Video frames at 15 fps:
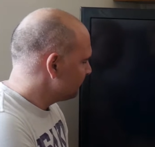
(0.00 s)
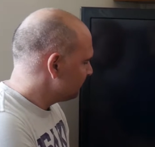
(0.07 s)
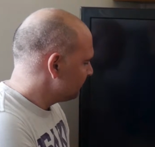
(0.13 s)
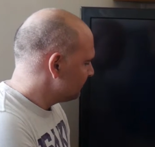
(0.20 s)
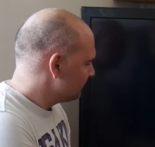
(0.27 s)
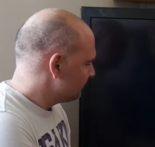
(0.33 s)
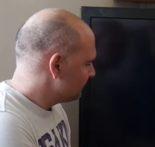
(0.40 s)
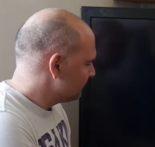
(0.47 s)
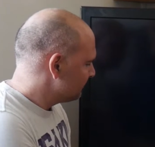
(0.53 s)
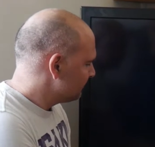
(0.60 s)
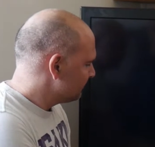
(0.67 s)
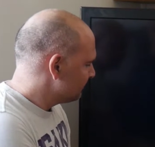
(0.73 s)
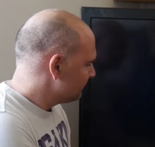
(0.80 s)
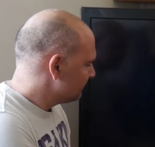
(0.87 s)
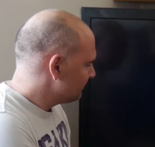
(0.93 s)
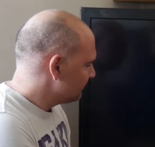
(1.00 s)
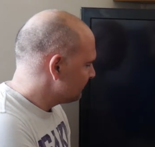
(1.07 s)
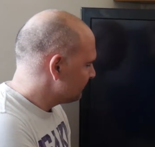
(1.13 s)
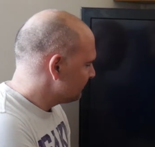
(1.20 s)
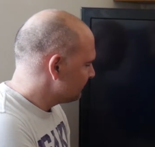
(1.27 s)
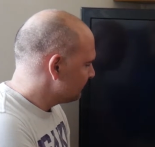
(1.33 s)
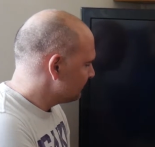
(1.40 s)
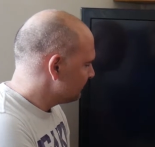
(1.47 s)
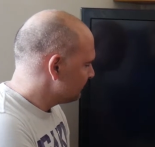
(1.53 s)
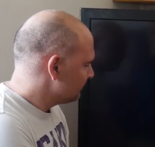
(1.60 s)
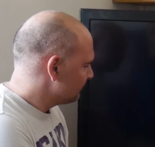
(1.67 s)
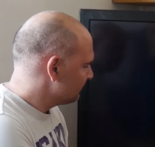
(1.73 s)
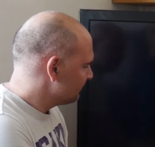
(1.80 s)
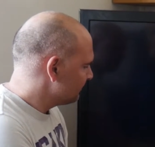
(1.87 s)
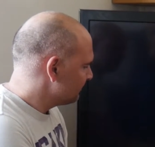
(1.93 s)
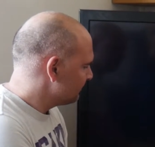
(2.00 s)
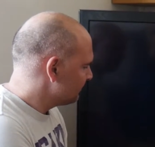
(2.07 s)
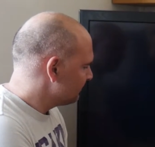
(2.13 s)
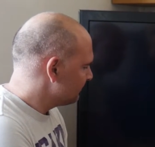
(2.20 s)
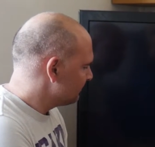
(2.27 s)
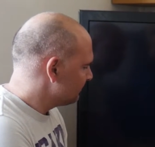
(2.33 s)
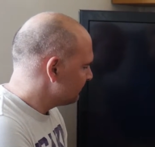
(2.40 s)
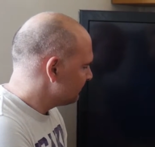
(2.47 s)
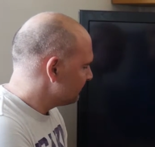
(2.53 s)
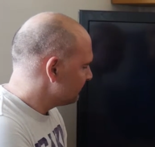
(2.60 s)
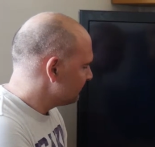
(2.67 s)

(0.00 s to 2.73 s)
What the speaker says: [no speech]